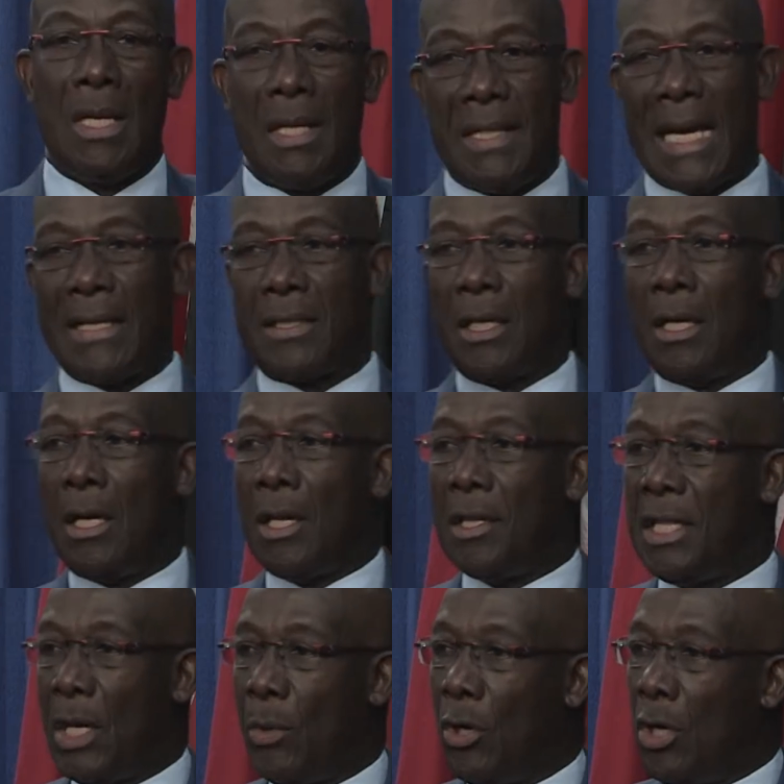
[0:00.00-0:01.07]
that
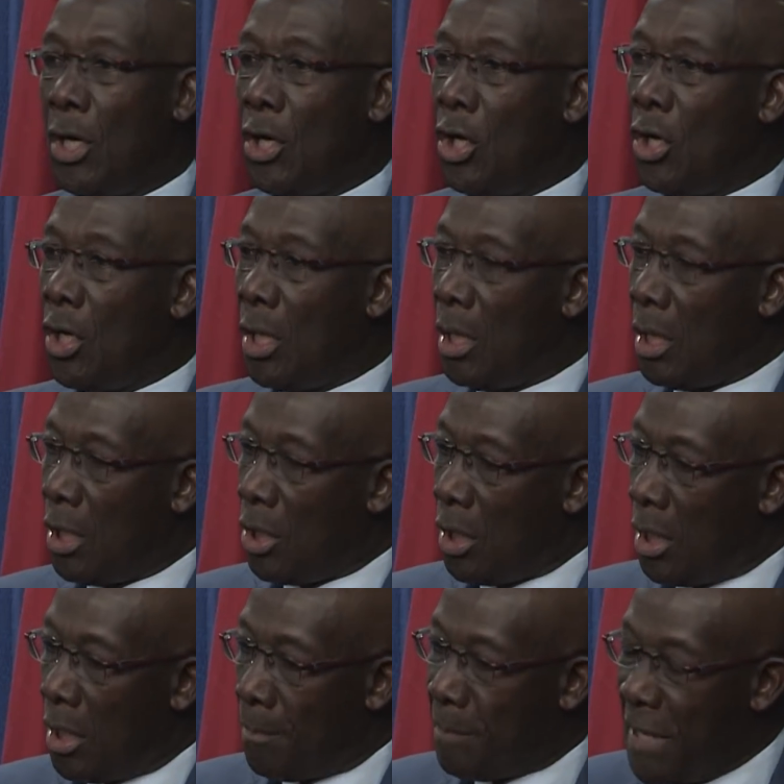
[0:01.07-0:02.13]
there were
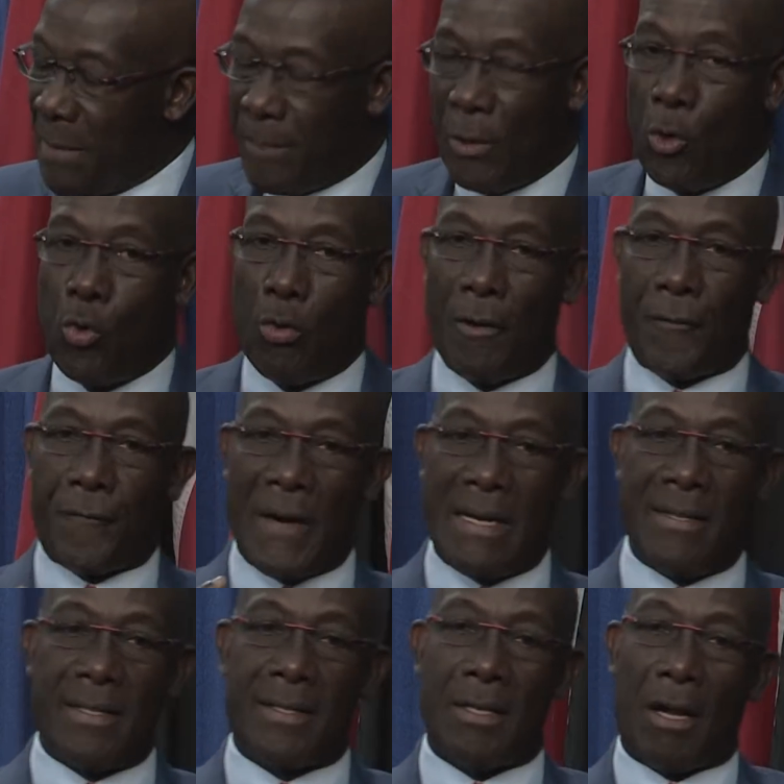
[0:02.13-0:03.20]
people who were
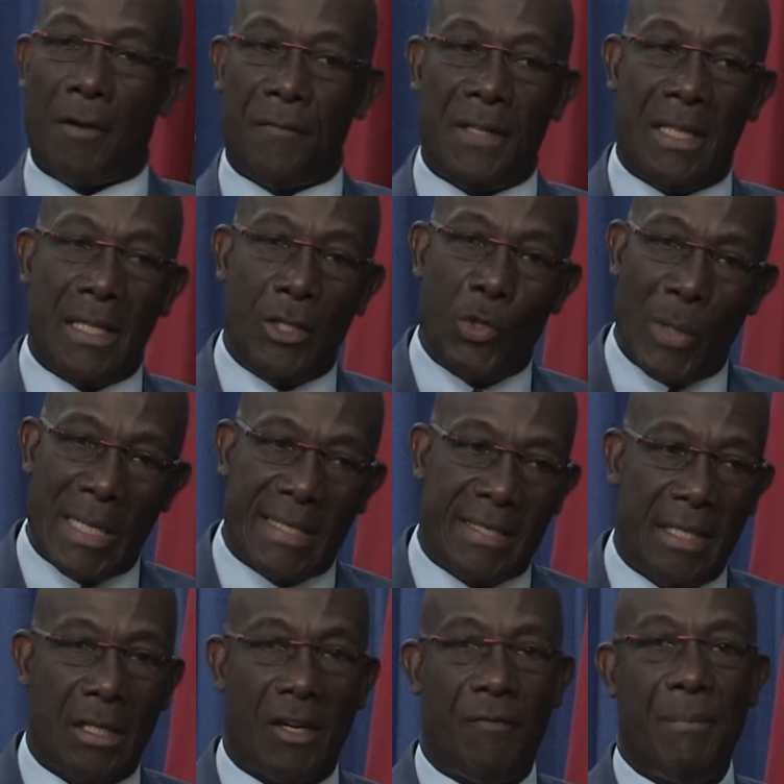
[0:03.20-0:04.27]
friends of the
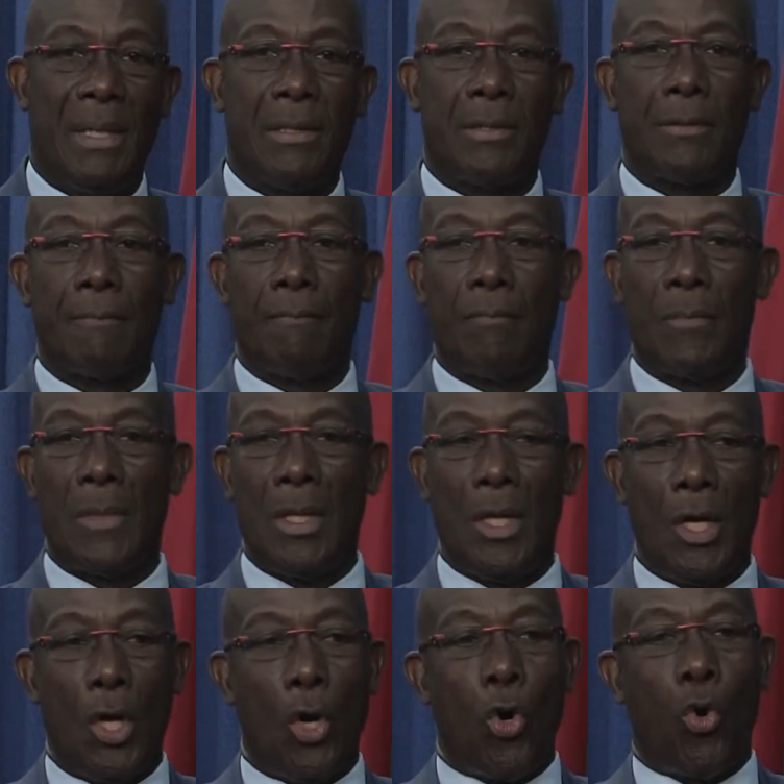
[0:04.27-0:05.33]
UNC government
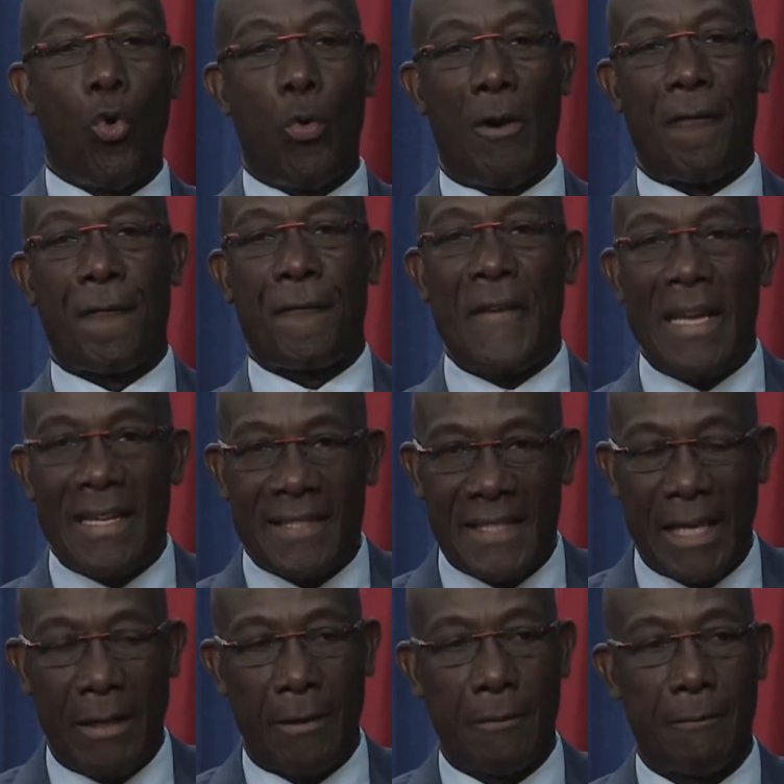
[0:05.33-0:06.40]
who were
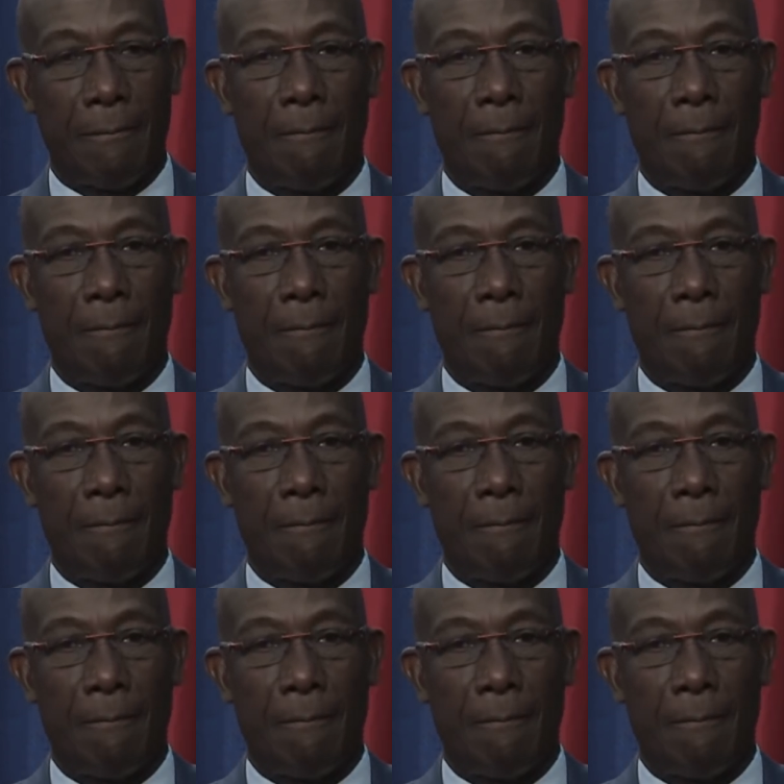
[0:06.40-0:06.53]
facing